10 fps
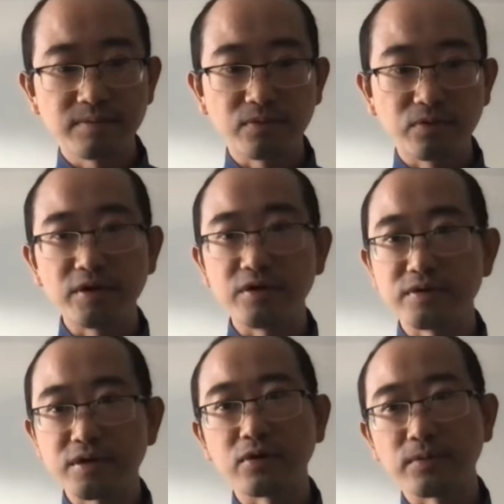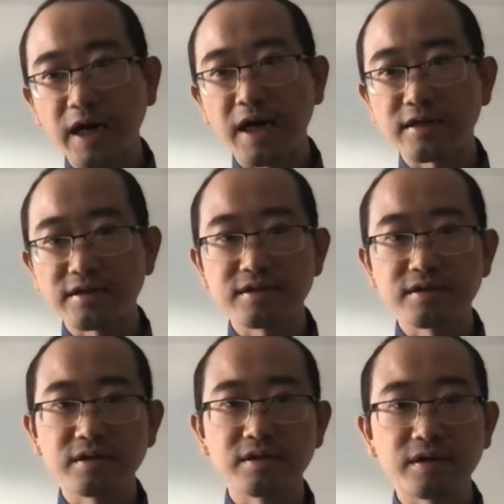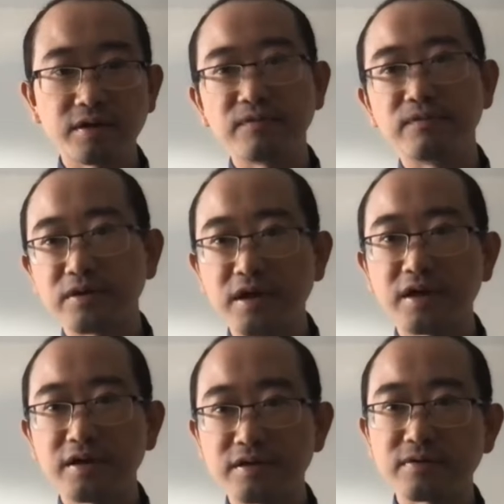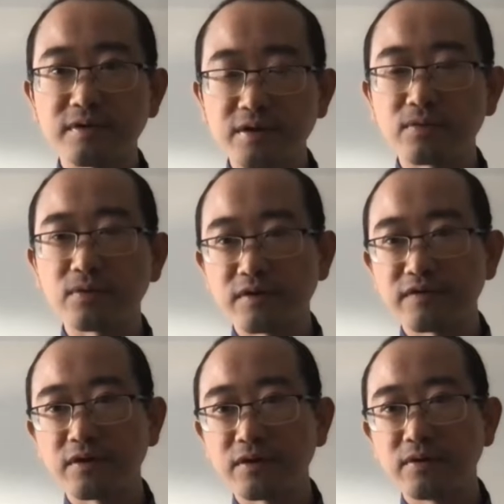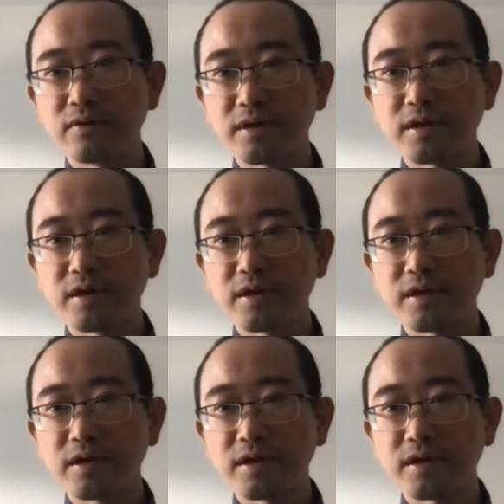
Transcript: more used code paths and convert that into like a workflow.